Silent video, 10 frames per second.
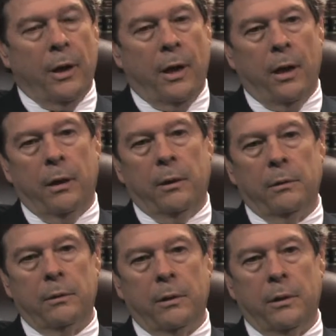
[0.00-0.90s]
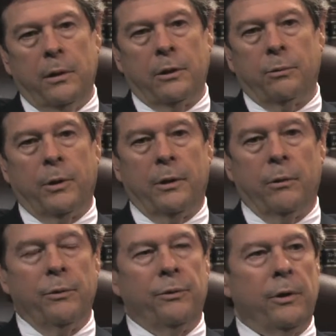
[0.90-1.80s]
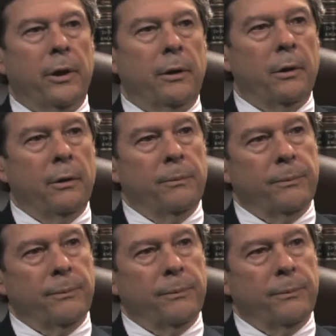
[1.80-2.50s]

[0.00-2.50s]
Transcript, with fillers: Uh, and that's what they're referring to.